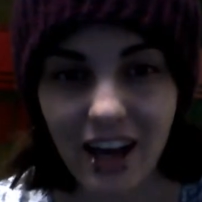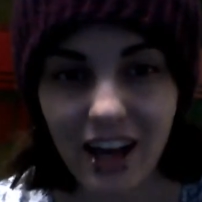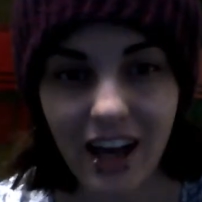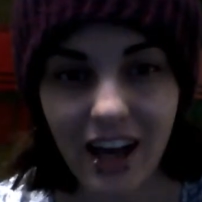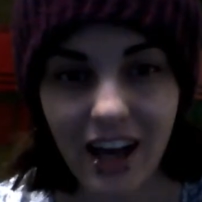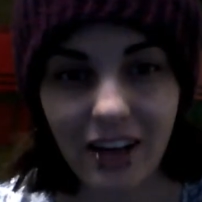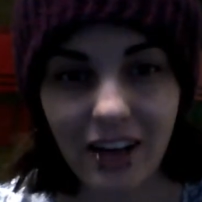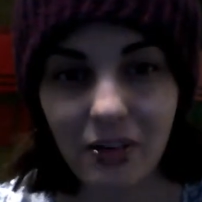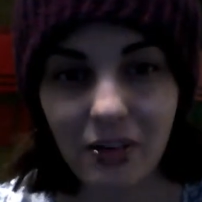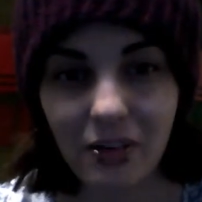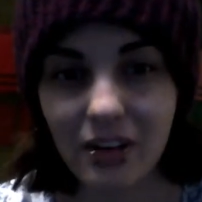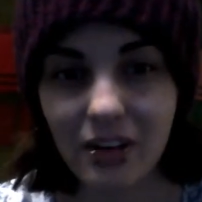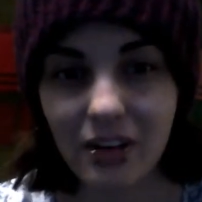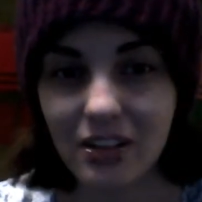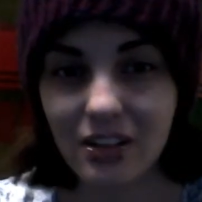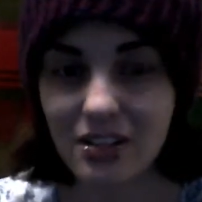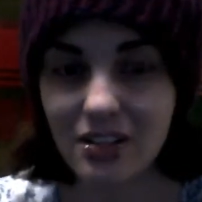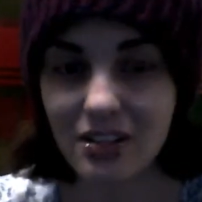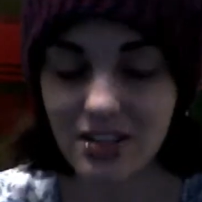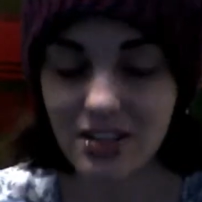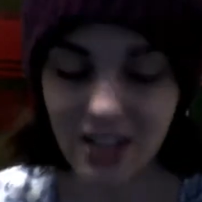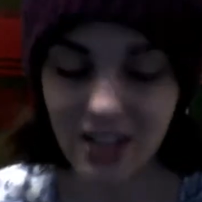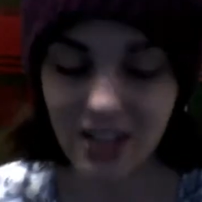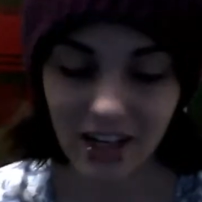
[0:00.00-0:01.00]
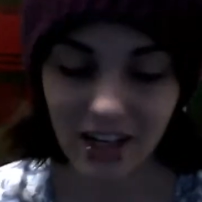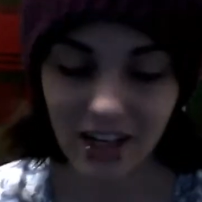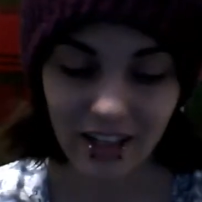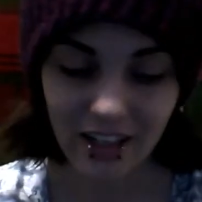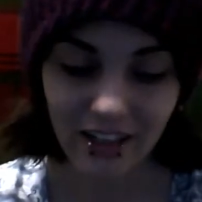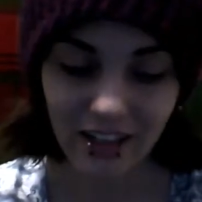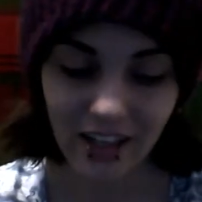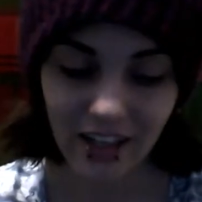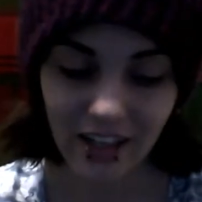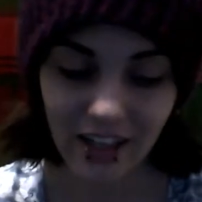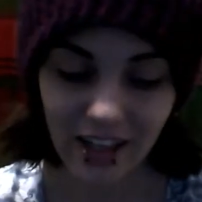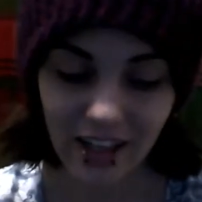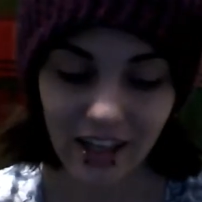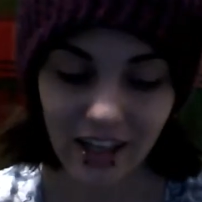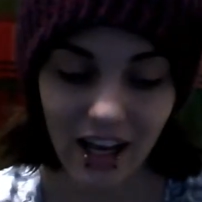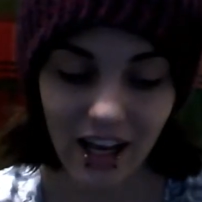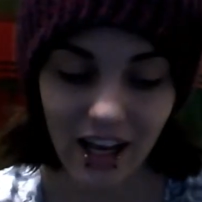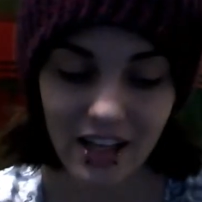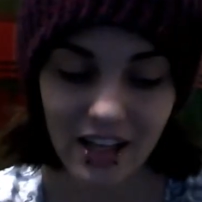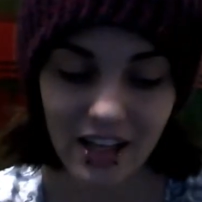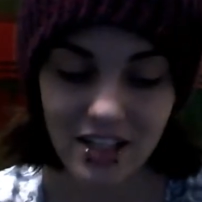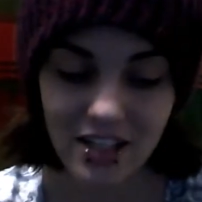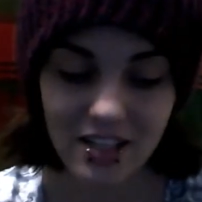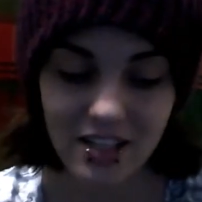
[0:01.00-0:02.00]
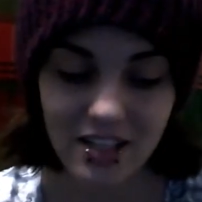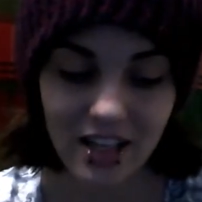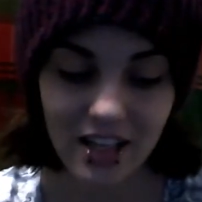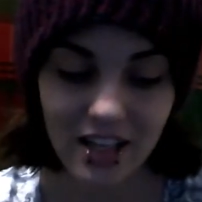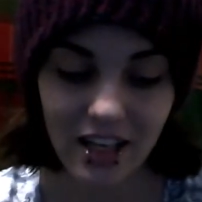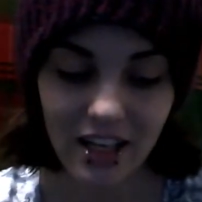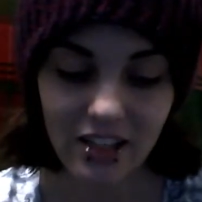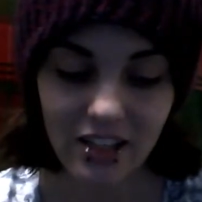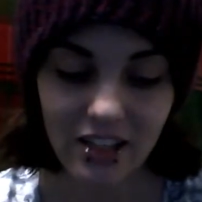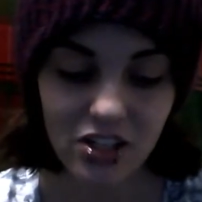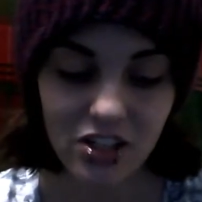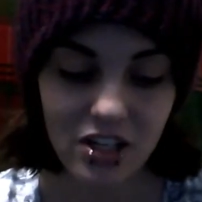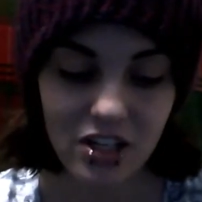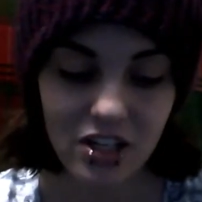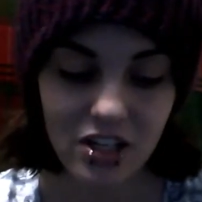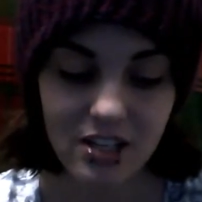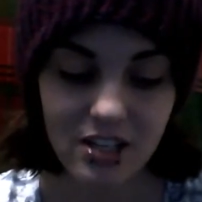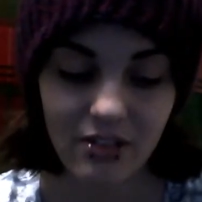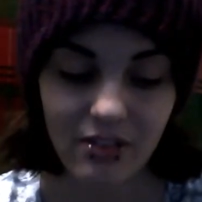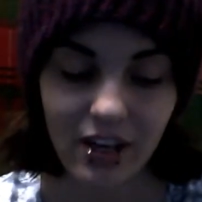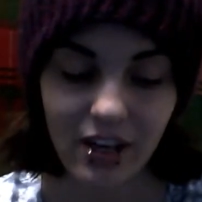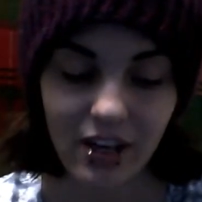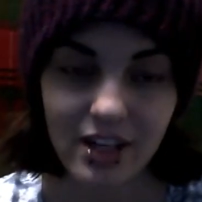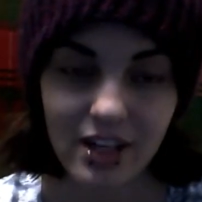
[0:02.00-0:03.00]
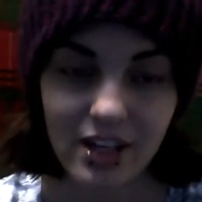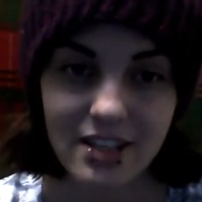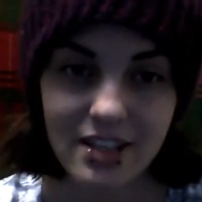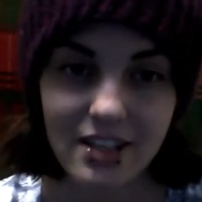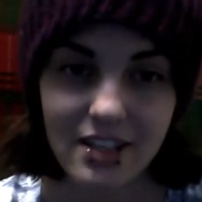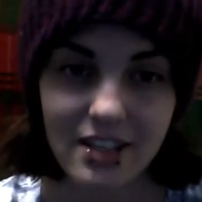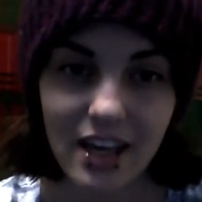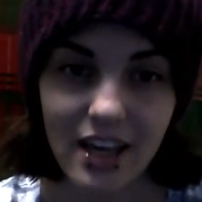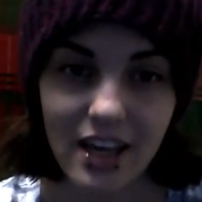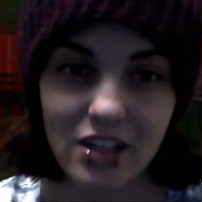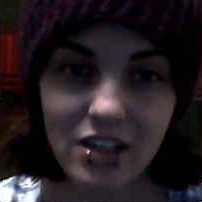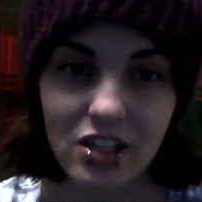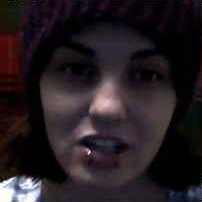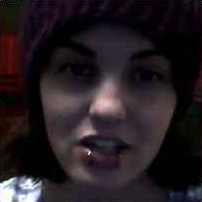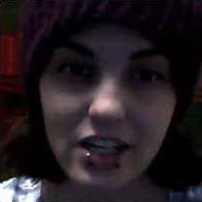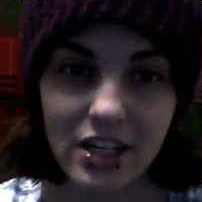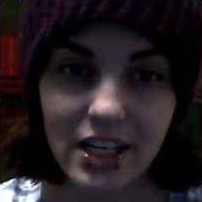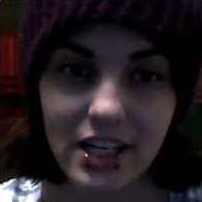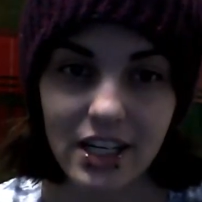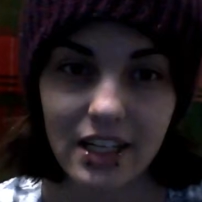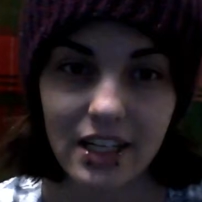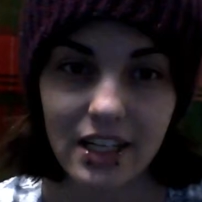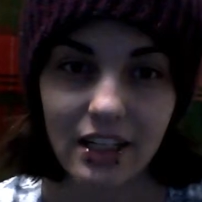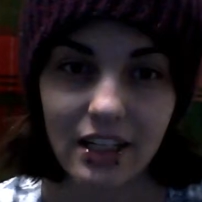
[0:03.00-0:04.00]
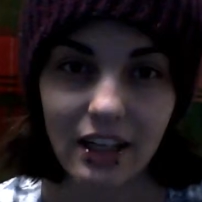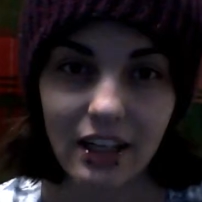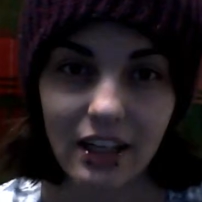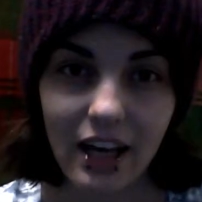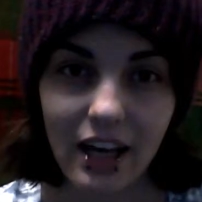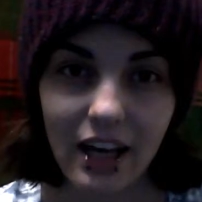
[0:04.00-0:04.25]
I don't understand it. Like, I just think she's very sketchy.